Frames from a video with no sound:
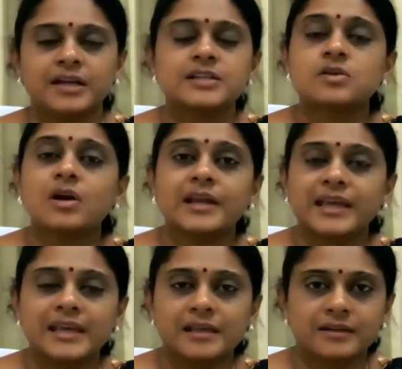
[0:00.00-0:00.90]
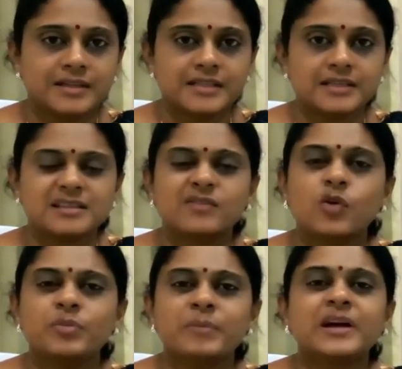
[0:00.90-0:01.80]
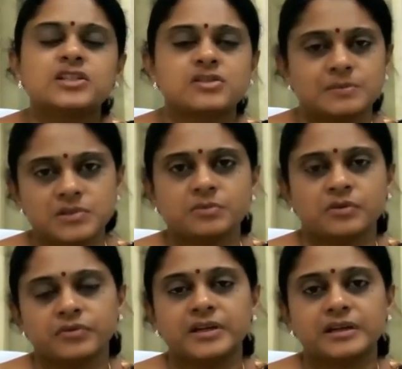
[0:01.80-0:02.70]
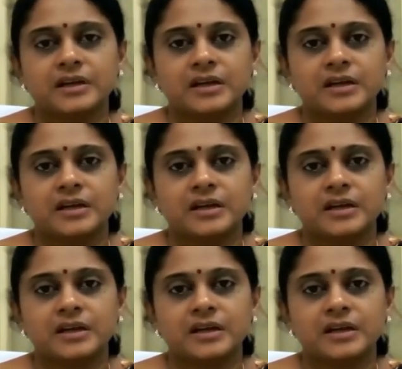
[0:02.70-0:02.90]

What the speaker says: It is not like any other disease. There won't be much symptom of it.